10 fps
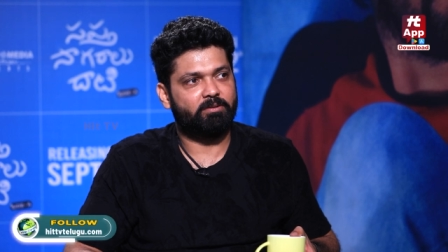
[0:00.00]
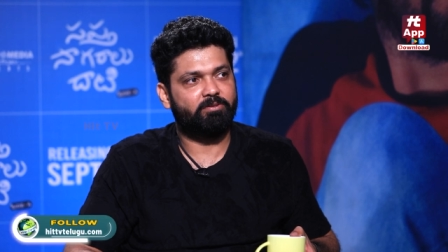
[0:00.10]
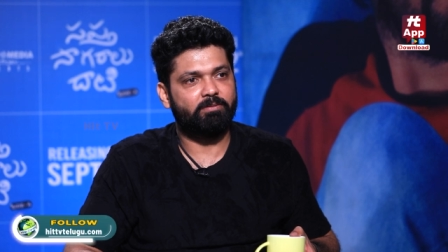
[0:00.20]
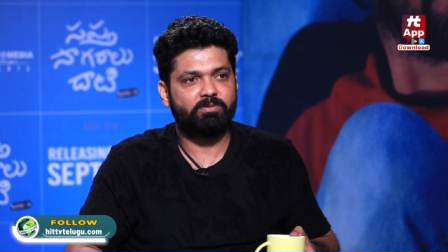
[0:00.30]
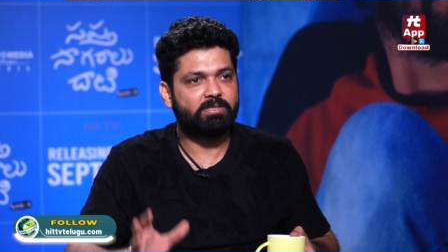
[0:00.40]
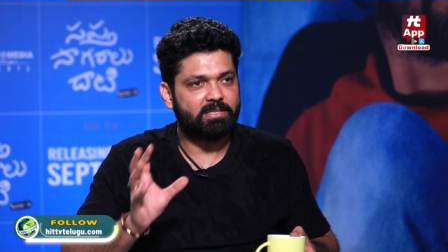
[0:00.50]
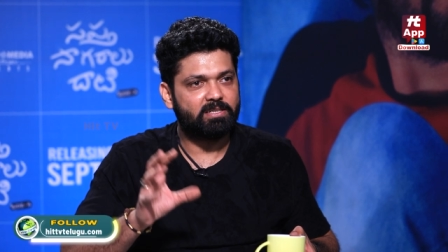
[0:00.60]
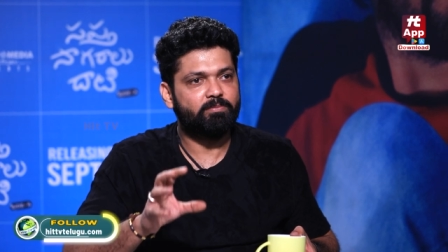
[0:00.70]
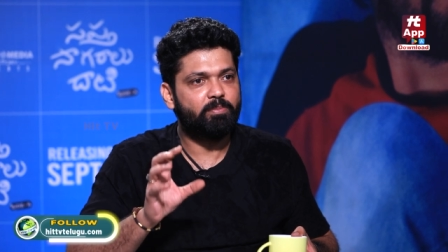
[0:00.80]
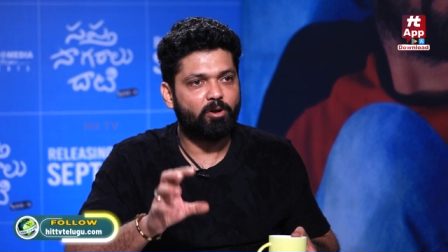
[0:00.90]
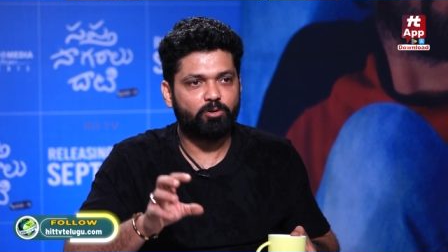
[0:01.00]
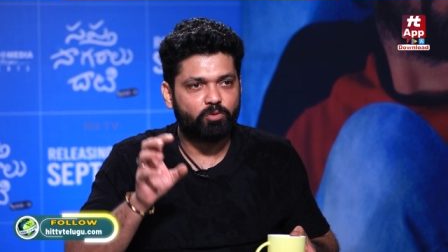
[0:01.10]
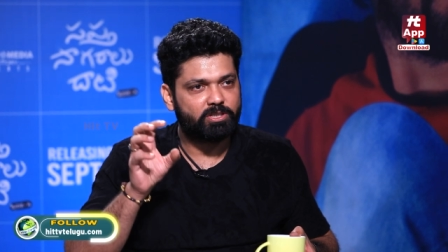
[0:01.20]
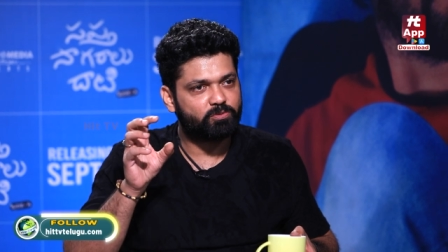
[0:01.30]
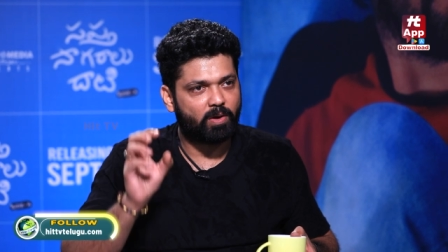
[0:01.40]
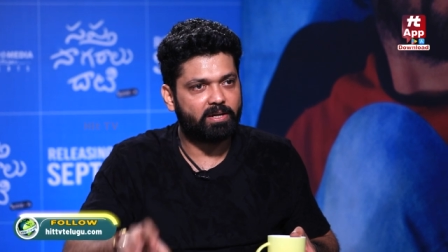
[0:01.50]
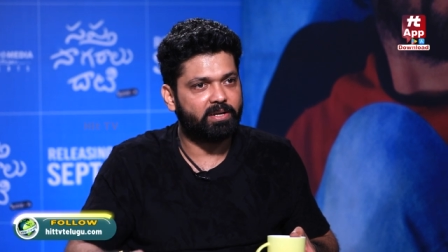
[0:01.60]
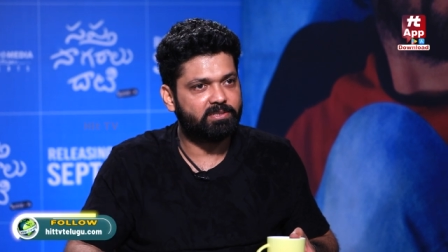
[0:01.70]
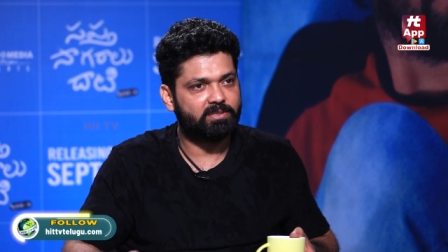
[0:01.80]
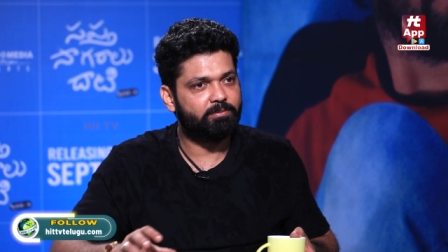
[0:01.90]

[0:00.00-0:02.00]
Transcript: films doesn't belong to just one region.